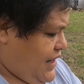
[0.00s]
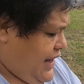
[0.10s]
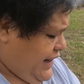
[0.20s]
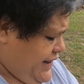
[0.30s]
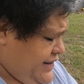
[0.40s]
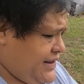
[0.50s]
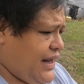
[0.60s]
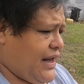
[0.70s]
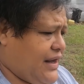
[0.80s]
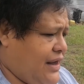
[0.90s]
I guess
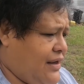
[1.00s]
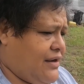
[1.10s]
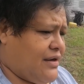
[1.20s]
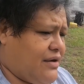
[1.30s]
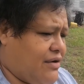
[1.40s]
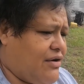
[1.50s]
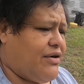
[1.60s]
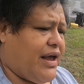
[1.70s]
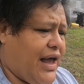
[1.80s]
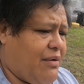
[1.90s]
that uh,
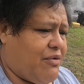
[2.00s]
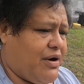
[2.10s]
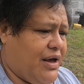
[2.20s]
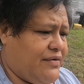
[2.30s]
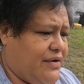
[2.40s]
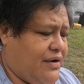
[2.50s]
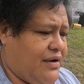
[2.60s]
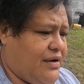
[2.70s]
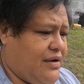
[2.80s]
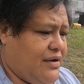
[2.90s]
Kirk Cameron has
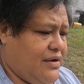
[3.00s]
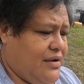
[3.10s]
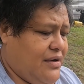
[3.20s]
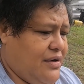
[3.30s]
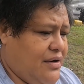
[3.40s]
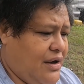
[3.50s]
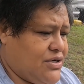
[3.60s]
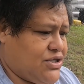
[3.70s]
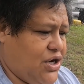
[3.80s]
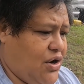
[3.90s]
a a
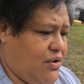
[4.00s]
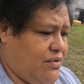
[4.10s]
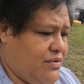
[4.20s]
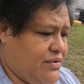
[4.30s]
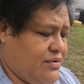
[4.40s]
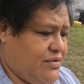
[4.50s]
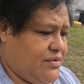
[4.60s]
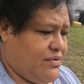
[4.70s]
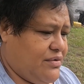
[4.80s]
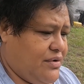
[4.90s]
show
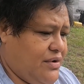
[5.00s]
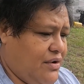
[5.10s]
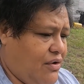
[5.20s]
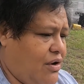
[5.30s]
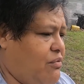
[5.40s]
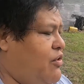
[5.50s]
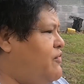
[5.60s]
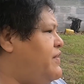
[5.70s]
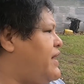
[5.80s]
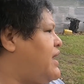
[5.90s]
or a
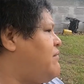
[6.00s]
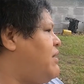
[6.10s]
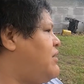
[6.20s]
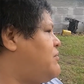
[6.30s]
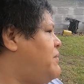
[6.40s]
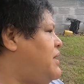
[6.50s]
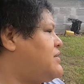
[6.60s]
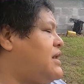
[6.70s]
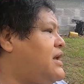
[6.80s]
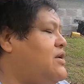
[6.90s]
movie that came out
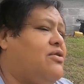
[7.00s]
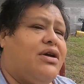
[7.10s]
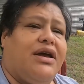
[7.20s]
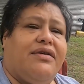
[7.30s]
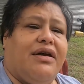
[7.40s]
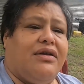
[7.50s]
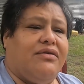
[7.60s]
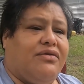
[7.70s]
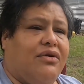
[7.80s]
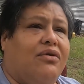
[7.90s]
about taking your kids out
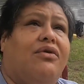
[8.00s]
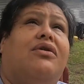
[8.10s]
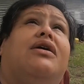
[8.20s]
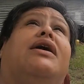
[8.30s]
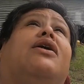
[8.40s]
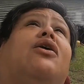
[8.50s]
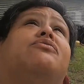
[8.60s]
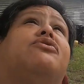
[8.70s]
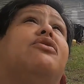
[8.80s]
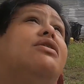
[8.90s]
of school and yes, and I
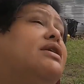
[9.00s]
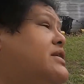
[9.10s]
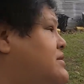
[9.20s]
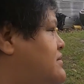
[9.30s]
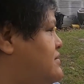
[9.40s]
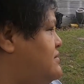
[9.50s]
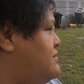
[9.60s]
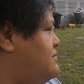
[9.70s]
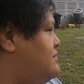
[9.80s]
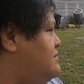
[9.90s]
had to look him
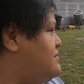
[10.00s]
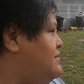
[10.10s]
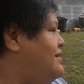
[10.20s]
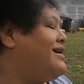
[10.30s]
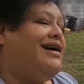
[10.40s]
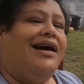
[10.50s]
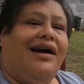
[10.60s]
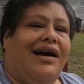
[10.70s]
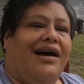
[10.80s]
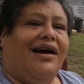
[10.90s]
up on the internet to
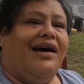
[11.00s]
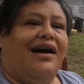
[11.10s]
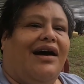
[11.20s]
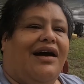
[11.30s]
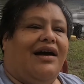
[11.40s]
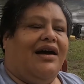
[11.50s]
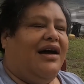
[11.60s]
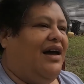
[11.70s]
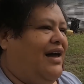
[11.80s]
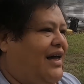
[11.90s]
figure out who he
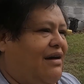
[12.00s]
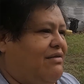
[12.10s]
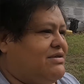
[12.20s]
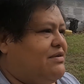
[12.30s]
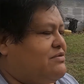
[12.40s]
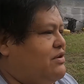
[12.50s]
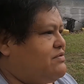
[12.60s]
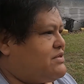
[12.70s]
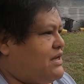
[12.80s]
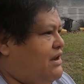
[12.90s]
was. He was on some
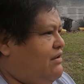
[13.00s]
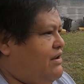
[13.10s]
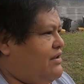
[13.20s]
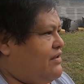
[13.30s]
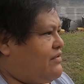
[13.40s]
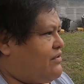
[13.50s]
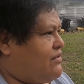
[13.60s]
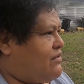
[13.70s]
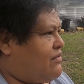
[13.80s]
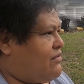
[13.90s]
serious some
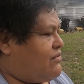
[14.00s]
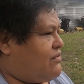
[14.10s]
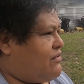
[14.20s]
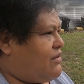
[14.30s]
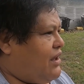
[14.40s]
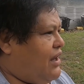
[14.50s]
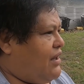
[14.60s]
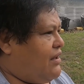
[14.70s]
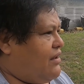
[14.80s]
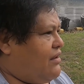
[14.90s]
thing yeah.
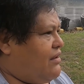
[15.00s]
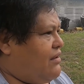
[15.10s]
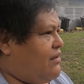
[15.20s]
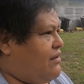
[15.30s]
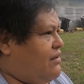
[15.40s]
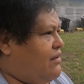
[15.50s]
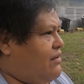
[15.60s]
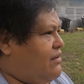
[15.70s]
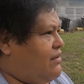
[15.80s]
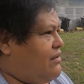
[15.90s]
with uh, a
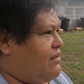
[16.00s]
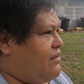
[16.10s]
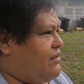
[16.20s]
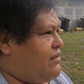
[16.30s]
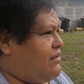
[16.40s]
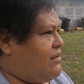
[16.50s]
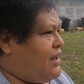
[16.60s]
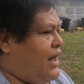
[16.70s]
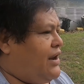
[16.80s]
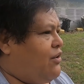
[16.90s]
family or something. I
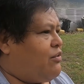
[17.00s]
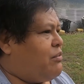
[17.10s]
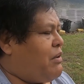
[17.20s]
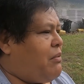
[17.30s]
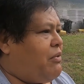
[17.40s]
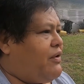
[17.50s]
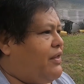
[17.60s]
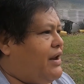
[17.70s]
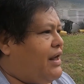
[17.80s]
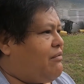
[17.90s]
guess I don't remember
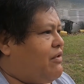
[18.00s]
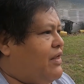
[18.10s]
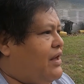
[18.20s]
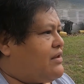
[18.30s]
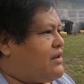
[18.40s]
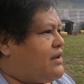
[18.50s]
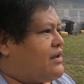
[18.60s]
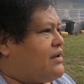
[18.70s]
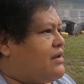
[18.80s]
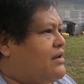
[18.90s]
the name of that youngins
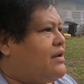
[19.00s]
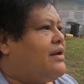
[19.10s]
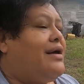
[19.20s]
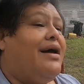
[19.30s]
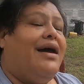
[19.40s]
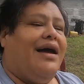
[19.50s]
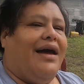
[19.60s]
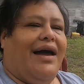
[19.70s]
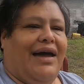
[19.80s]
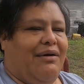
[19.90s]
and stuff
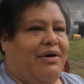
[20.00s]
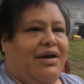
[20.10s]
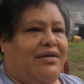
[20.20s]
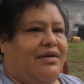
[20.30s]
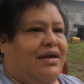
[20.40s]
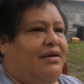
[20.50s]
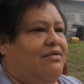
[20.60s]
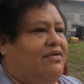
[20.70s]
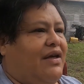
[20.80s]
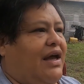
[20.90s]
anyways, he
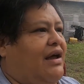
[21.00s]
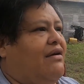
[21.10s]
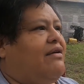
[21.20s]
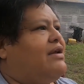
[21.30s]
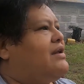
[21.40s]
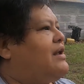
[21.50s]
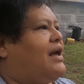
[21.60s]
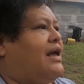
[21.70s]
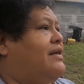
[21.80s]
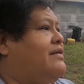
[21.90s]
was there, and
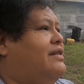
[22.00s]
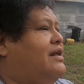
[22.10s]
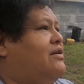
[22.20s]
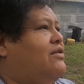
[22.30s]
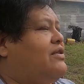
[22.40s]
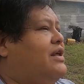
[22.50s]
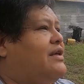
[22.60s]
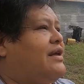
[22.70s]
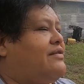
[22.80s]
I guess he did all the things.